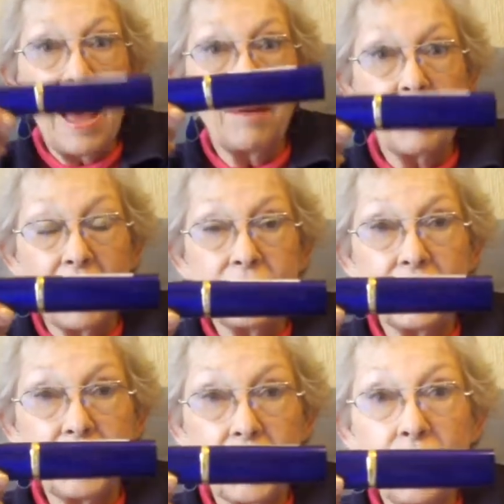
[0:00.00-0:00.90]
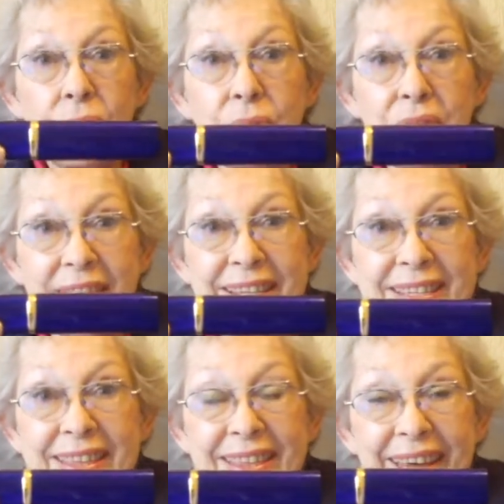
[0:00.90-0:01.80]
I'm going to show you
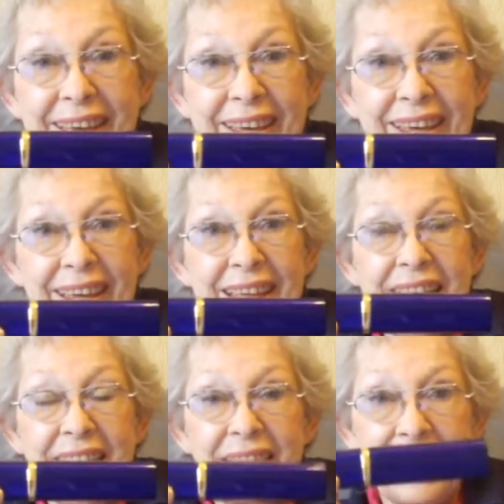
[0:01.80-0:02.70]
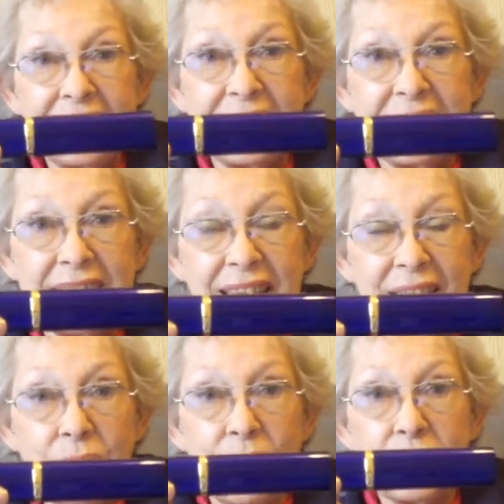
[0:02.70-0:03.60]
this thing. This
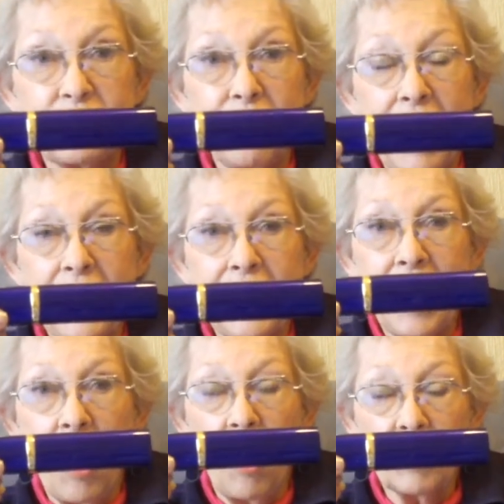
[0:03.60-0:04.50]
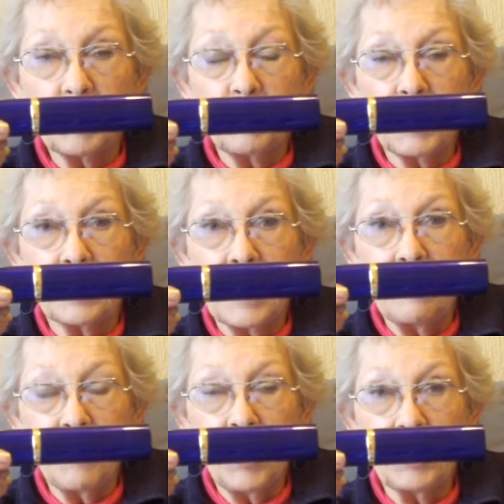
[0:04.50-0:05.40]
was my hospital
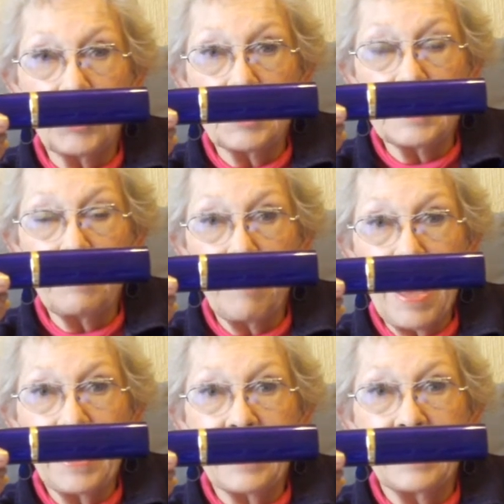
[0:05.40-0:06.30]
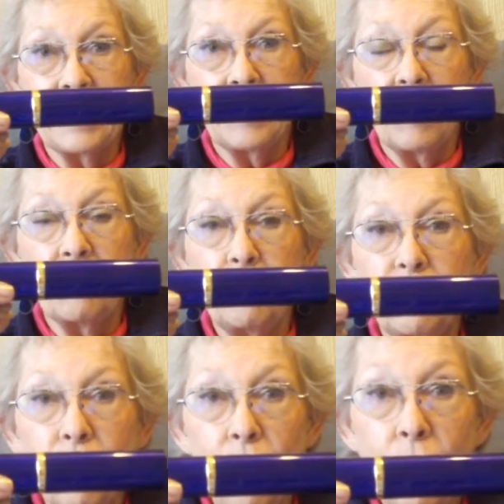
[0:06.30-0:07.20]
emergency pack
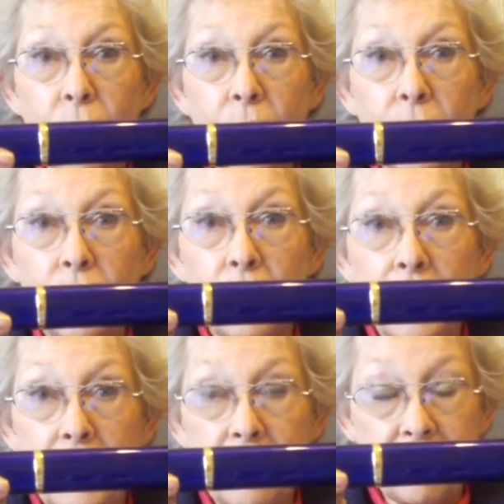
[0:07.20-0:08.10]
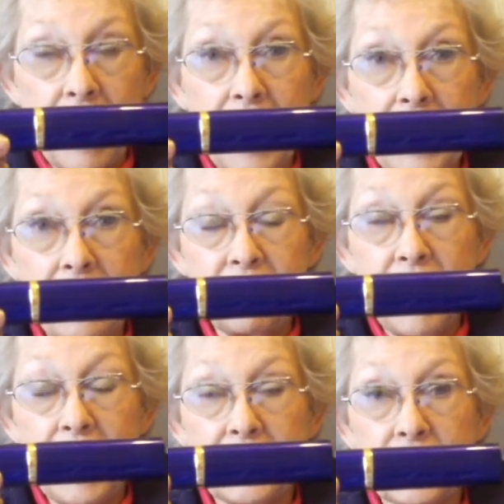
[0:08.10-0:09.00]
for if I ha
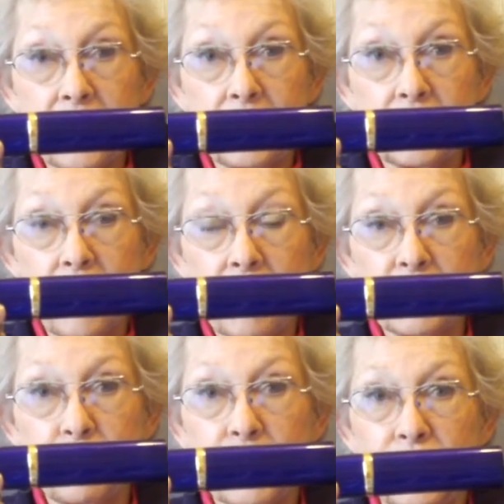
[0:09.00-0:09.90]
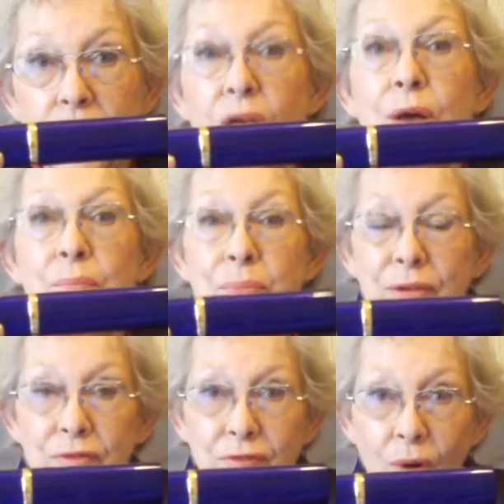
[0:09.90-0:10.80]
ever had to go to hospital
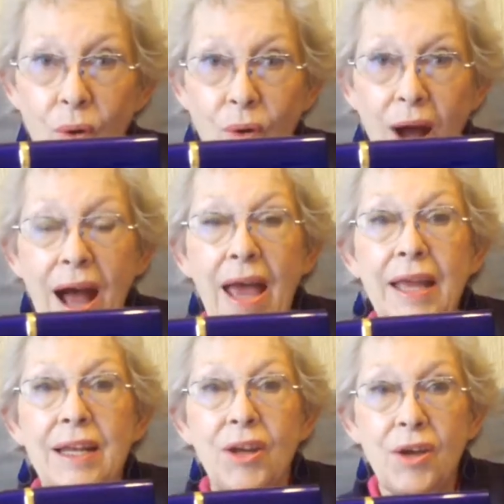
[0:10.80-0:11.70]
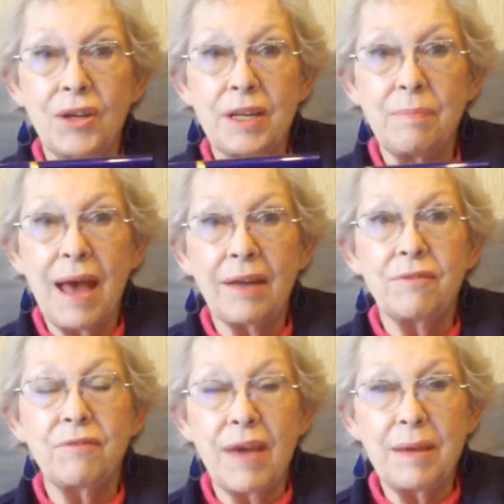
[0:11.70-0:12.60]
before I had learned about
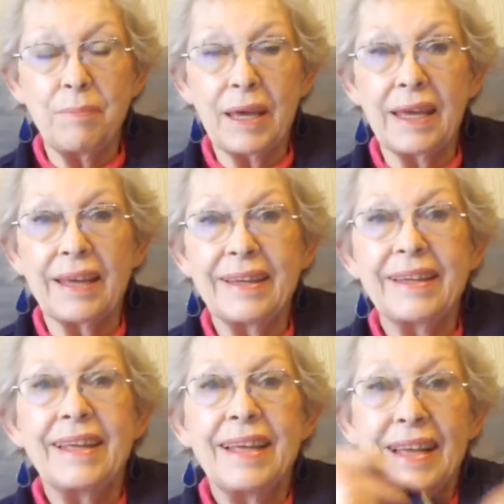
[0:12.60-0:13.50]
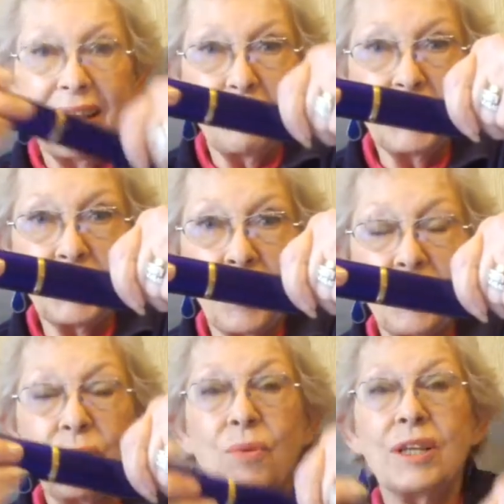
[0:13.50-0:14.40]
vaping. Let me show
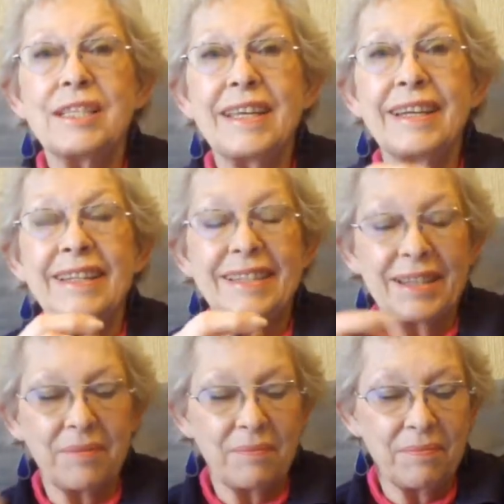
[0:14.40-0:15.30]
you what's in it.